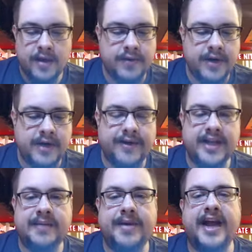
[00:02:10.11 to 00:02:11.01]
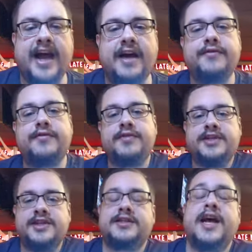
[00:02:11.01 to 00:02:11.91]
We're going to divide that by half,
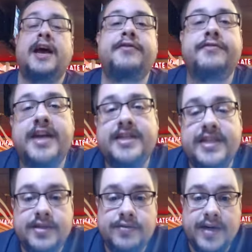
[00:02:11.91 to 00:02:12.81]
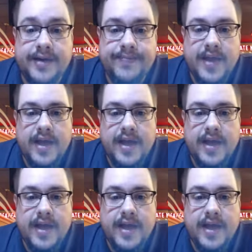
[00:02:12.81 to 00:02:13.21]
which is half of 1920.